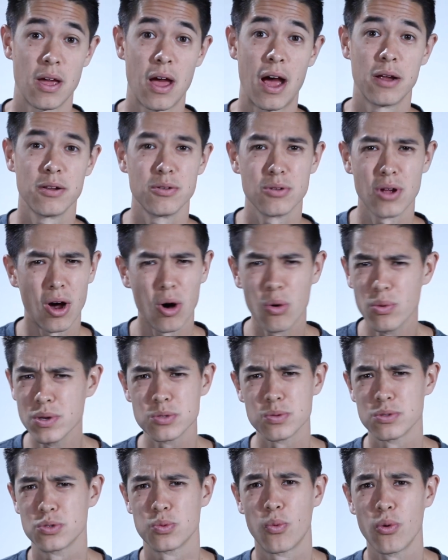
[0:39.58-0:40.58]
I
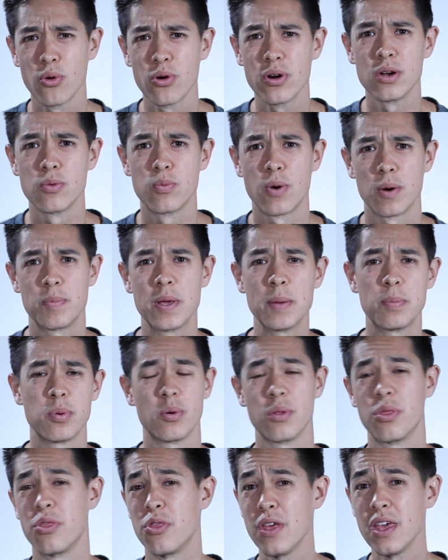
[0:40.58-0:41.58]
always was worried what people
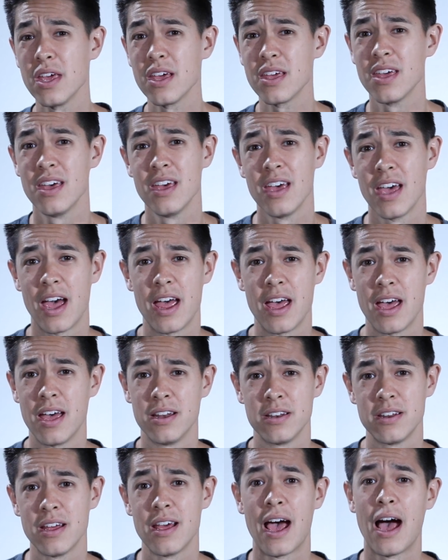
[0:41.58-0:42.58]
would think
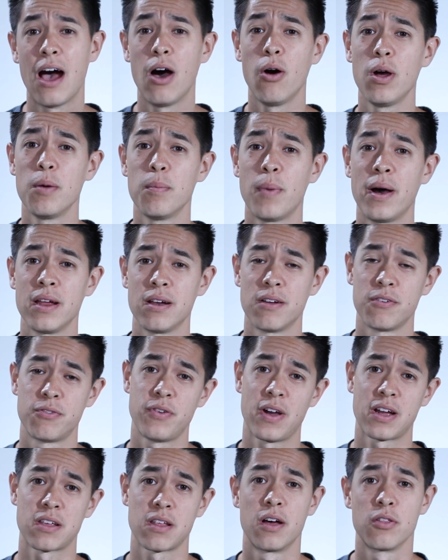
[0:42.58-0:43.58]
and how I might
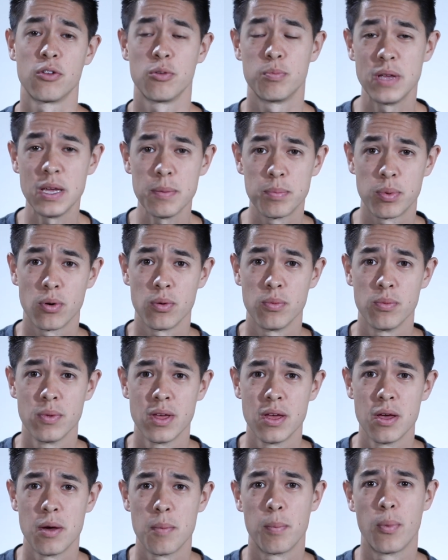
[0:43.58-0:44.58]
affect other people.
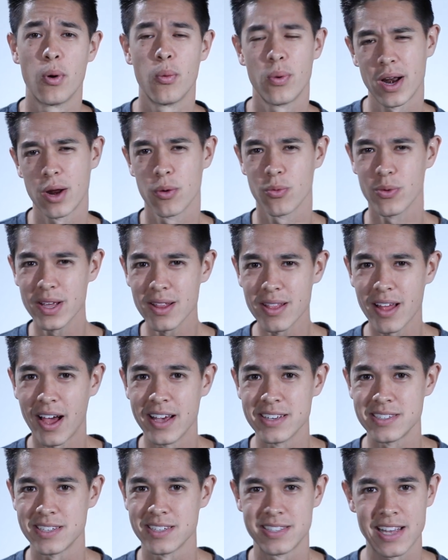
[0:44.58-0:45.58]
But what I
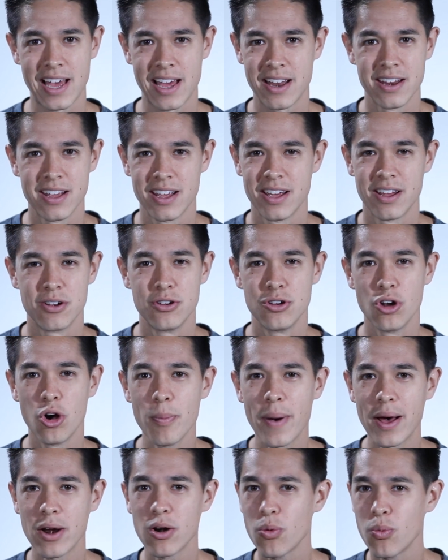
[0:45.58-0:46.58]
realized is that
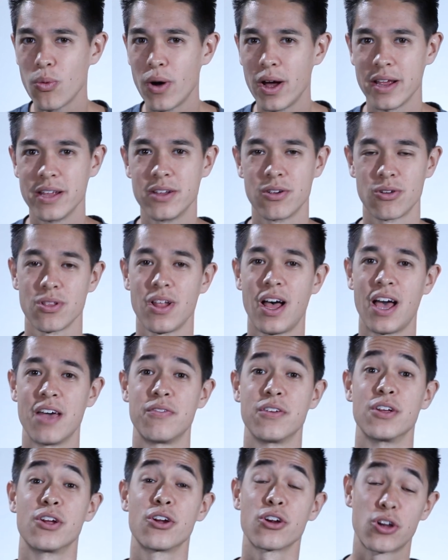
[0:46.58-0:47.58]
no matter what in your
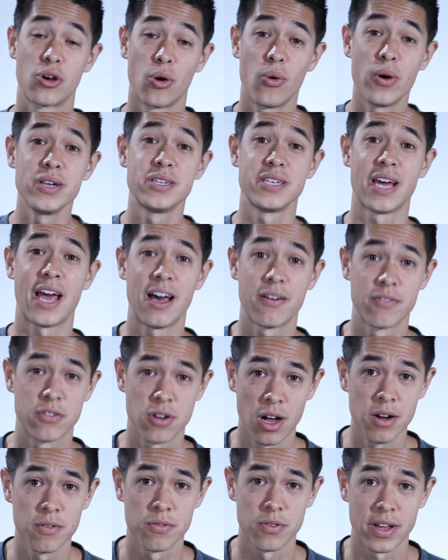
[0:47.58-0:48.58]
life, you're going to have
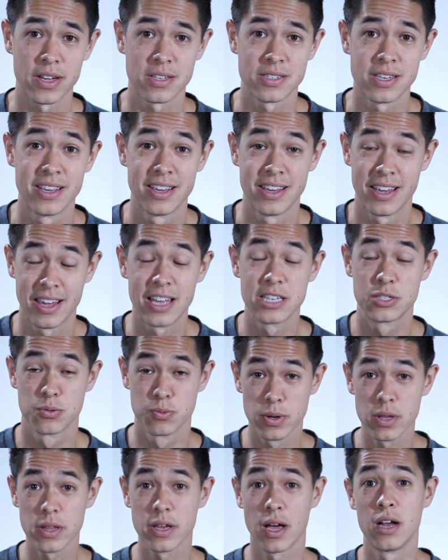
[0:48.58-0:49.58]
conflict. It's
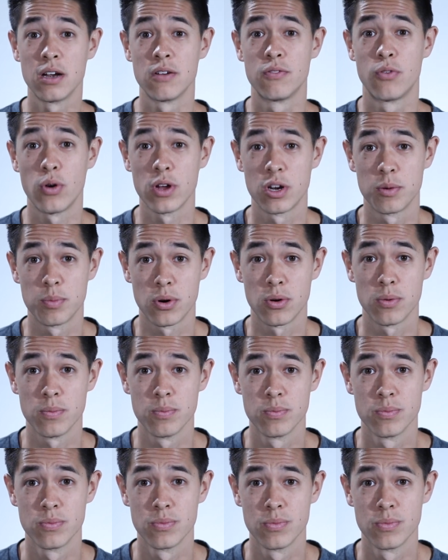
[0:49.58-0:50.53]
really unavoidable.